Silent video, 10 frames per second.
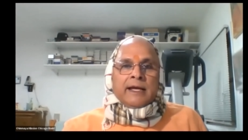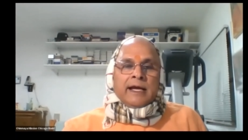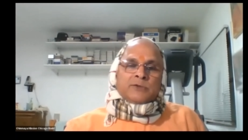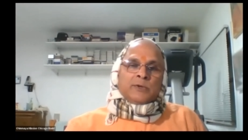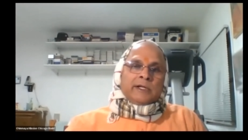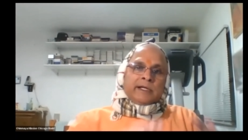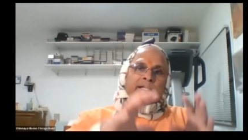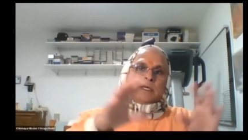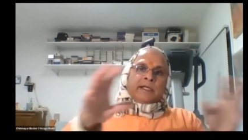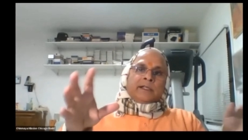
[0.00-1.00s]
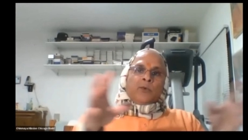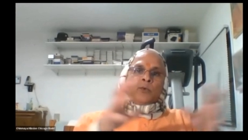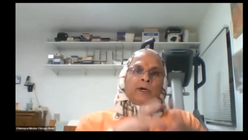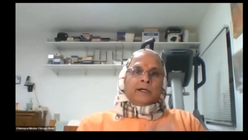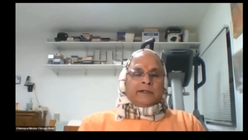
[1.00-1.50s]
Actually, the
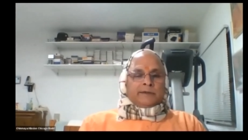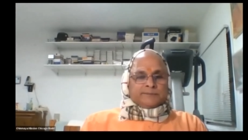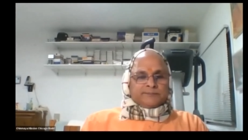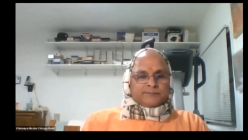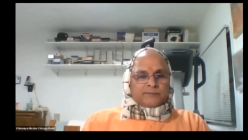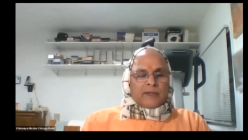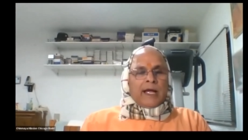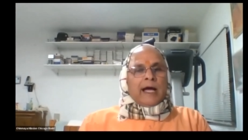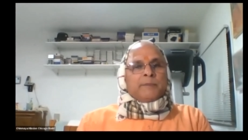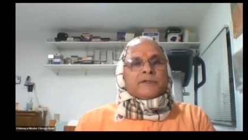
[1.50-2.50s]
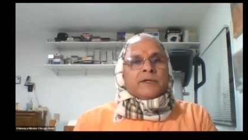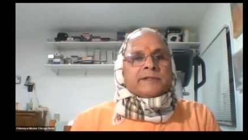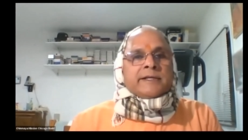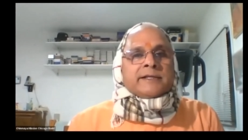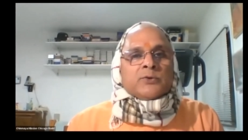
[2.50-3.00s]
world, how much
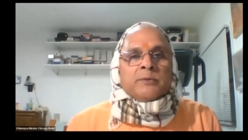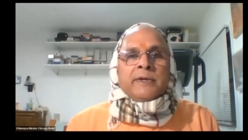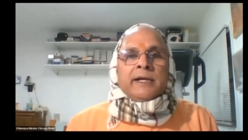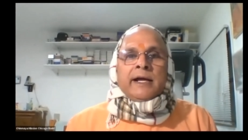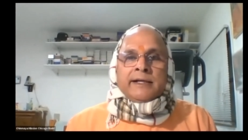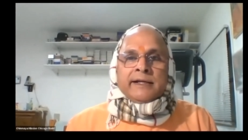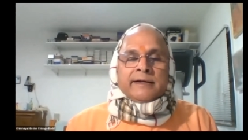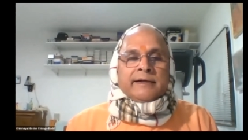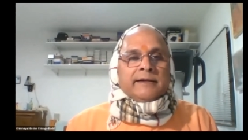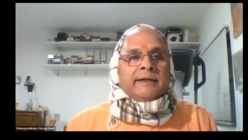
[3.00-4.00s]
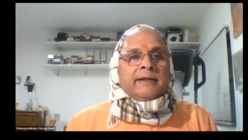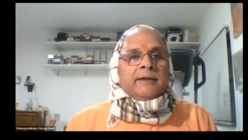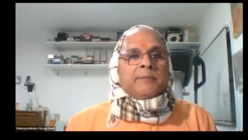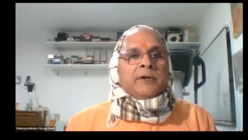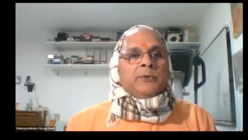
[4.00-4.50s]
success we may attain,
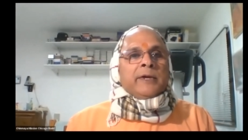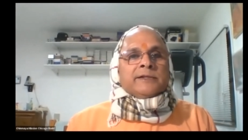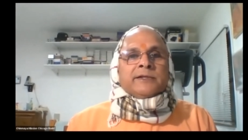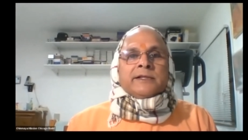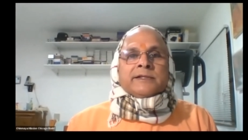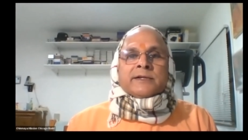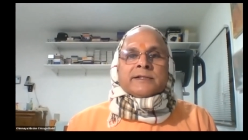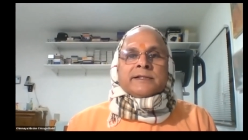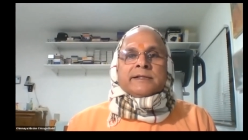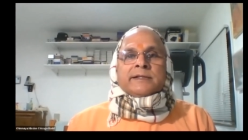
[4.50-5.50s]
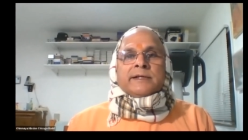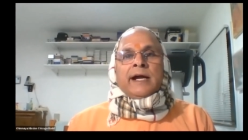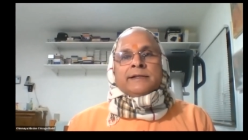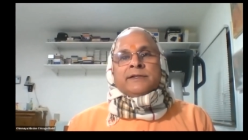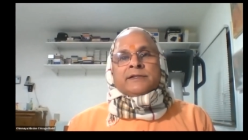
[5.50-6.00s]
but to enjoy the success,
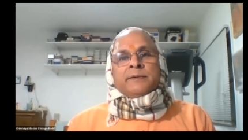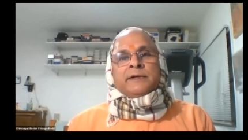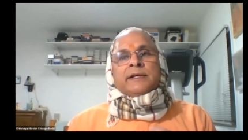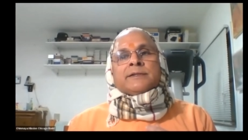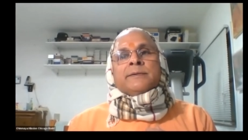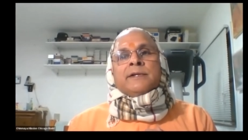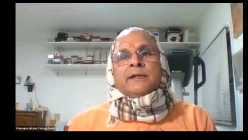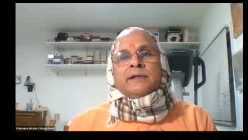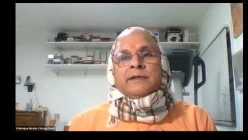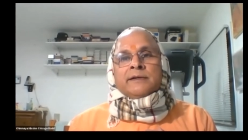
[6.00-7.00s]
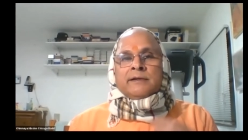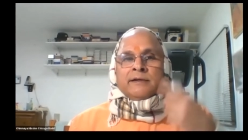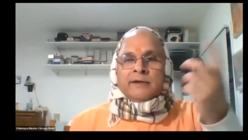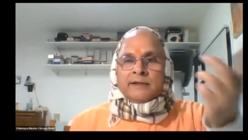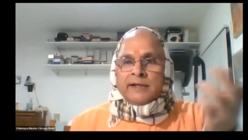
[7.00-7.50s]
adjustment has to be done here,
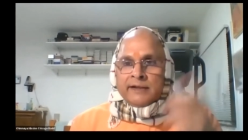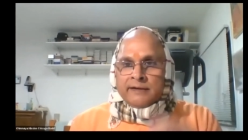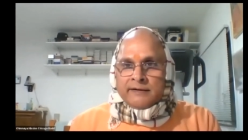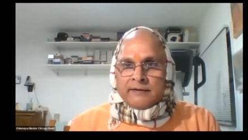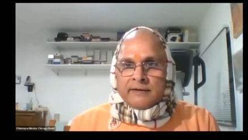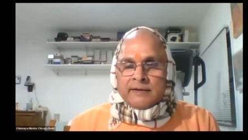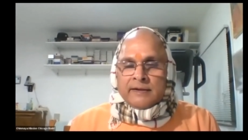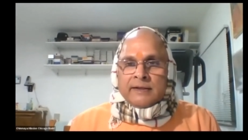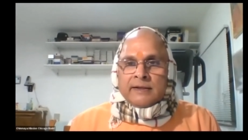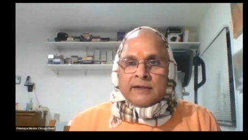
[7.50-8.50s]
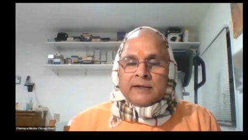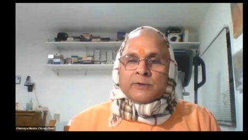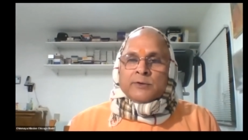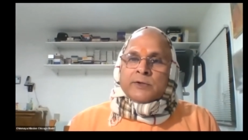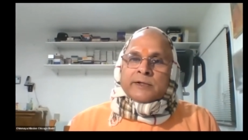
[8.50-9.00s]
not there.
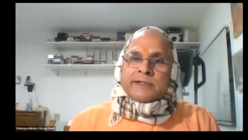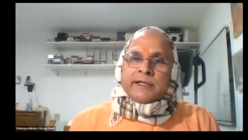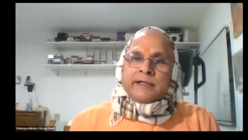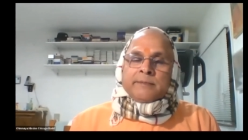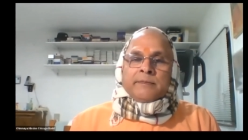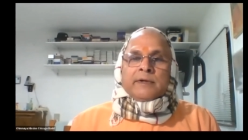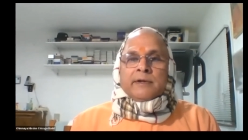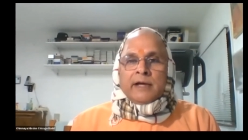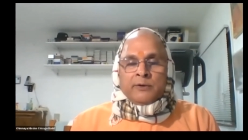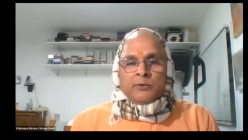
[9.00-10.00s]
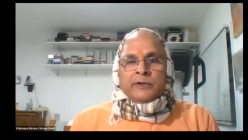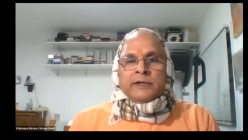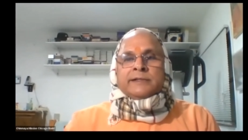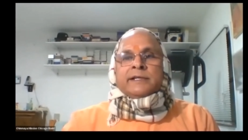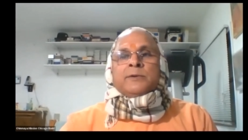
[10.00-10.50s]
To succeed, uh, we
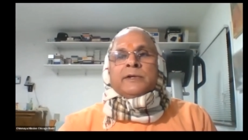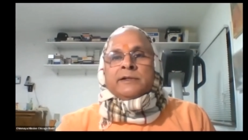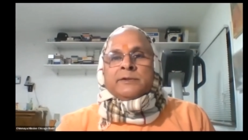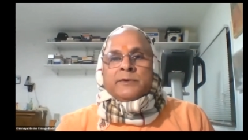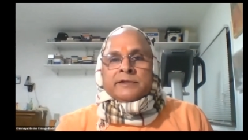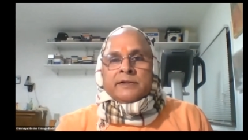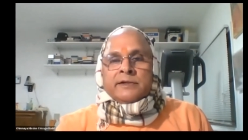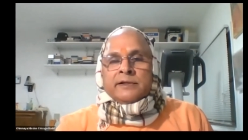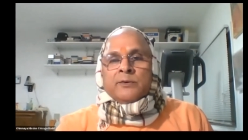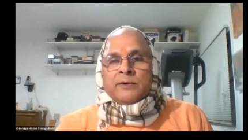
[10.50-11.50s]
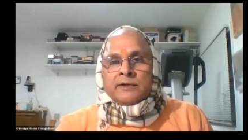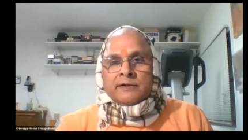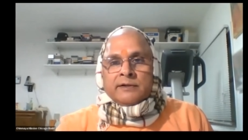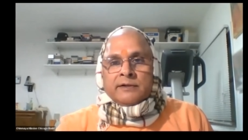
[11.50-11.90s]
need secular education in the world.